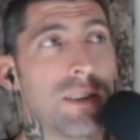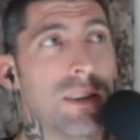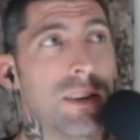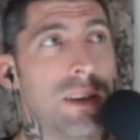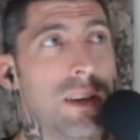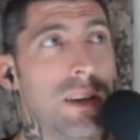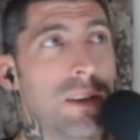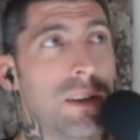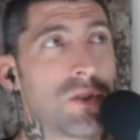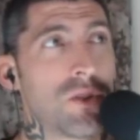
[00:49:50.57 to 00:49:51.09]

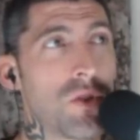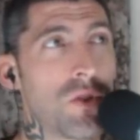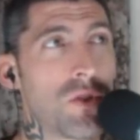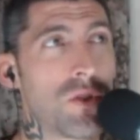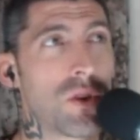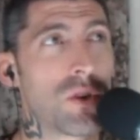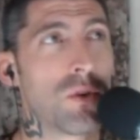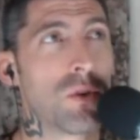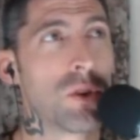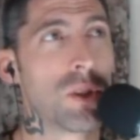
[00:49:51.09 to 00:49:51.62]
it is
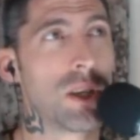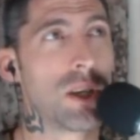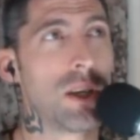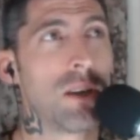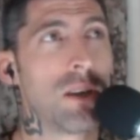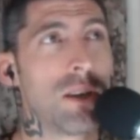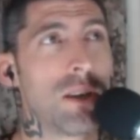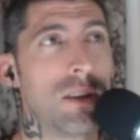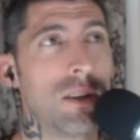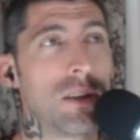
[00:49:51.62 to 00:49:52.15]
thoroughly
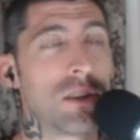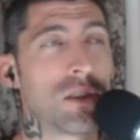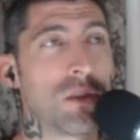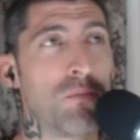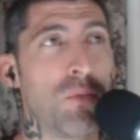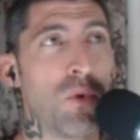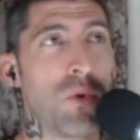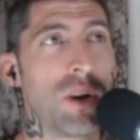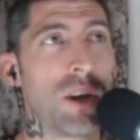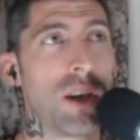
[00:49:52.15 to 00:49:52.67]

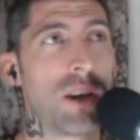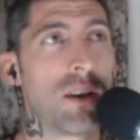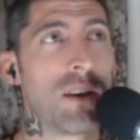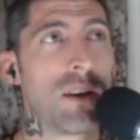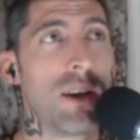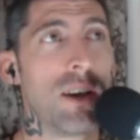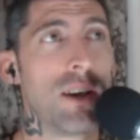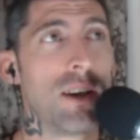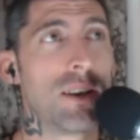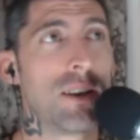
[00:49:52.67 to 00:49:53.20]
disappointing
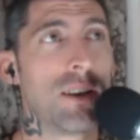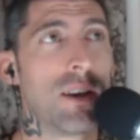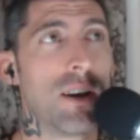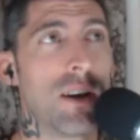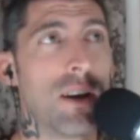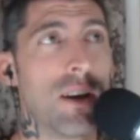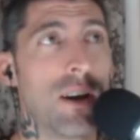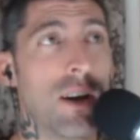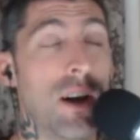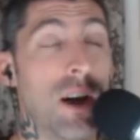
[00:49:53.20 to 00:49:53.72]
and
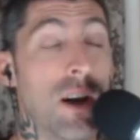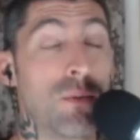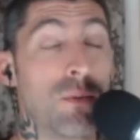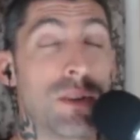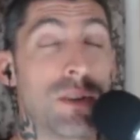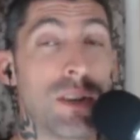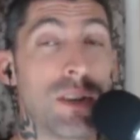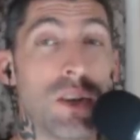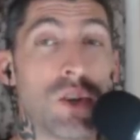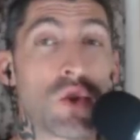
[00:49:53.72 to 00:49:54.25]
I would
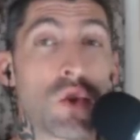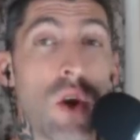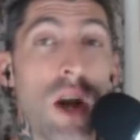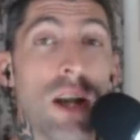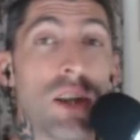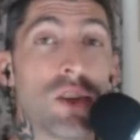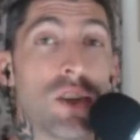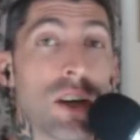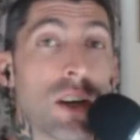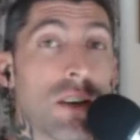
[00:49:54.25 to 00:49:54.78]
say
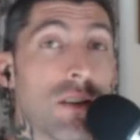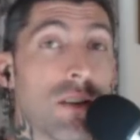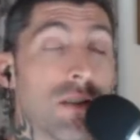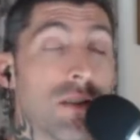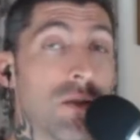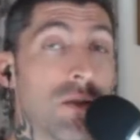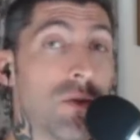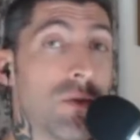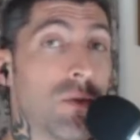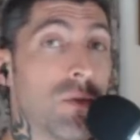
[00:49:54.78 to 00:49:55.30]
tragic
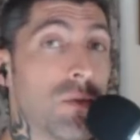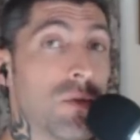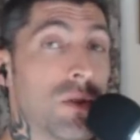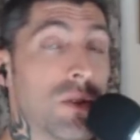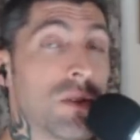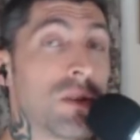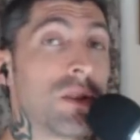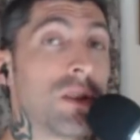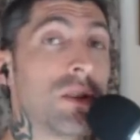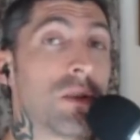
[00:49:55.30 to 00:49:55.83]
to
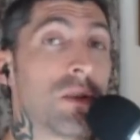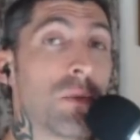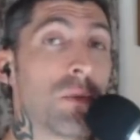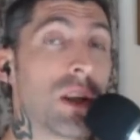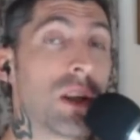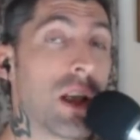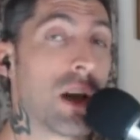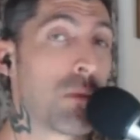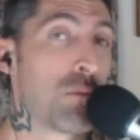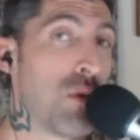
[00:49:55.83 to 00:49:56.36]
see somebody
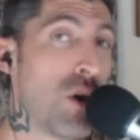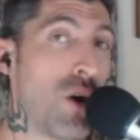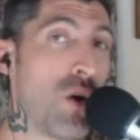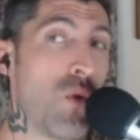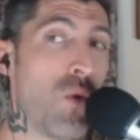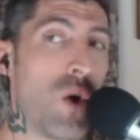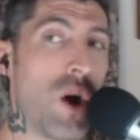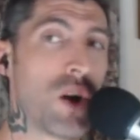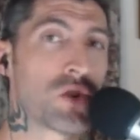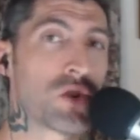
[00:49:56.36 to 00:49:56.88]
like Paul
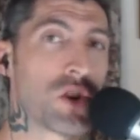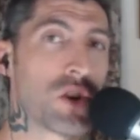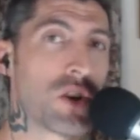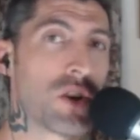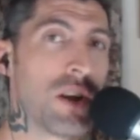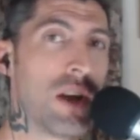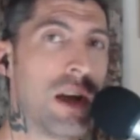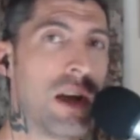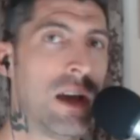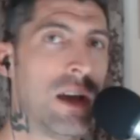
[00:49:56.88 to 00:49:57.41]
Washer
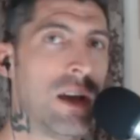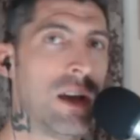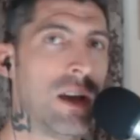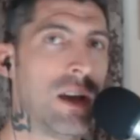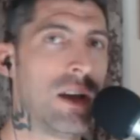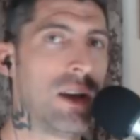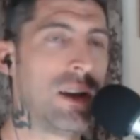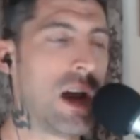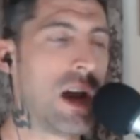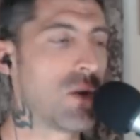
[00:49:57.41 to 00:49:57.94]

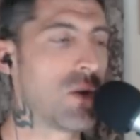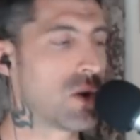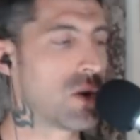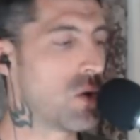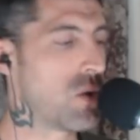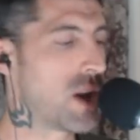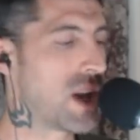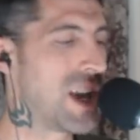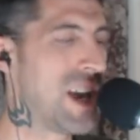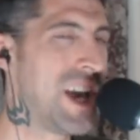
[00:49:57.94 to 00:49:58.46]
now
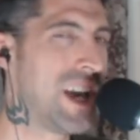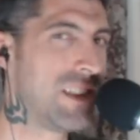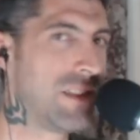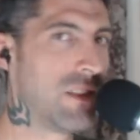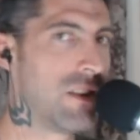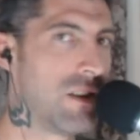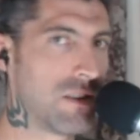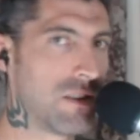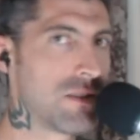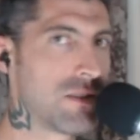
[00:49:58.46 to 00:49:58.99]
going
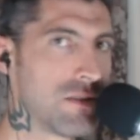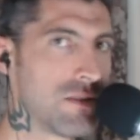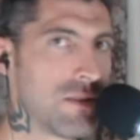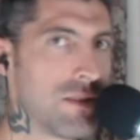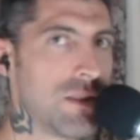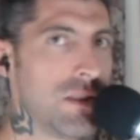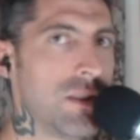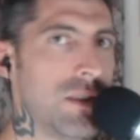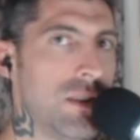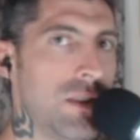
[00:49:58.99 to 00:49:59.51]
headlong
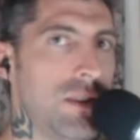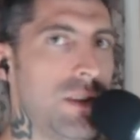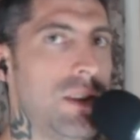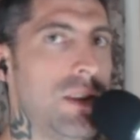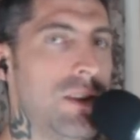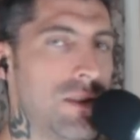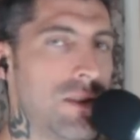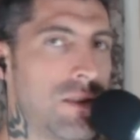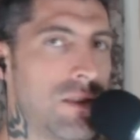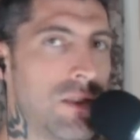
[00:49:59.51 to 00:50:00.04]

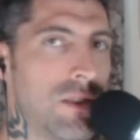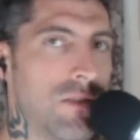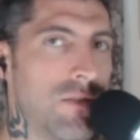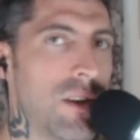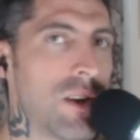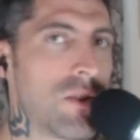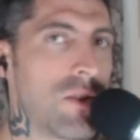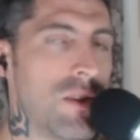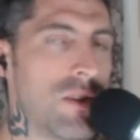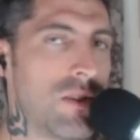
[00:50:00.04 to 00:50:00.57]
into the
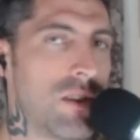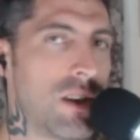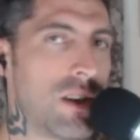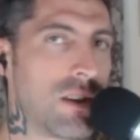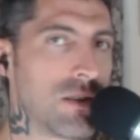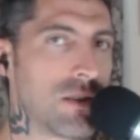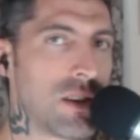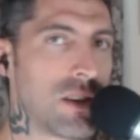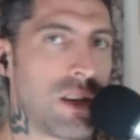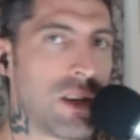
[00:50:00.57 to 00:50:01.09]
very
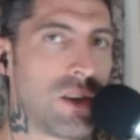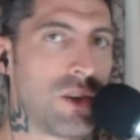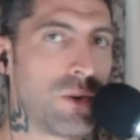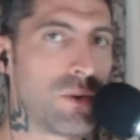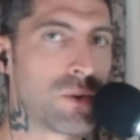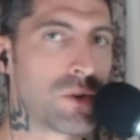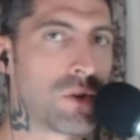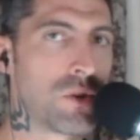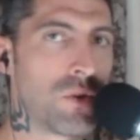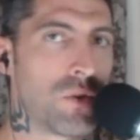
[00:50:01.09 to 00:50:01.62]
things he
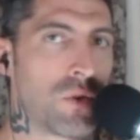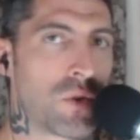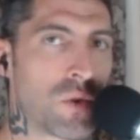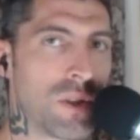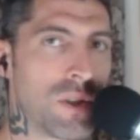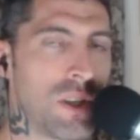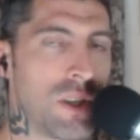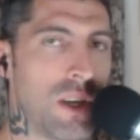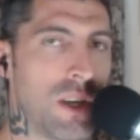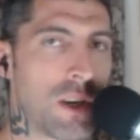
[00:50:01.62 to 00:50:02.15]
used to
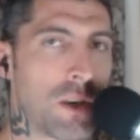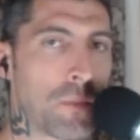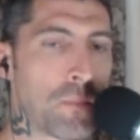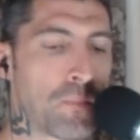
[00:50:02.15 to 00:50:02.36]
critique.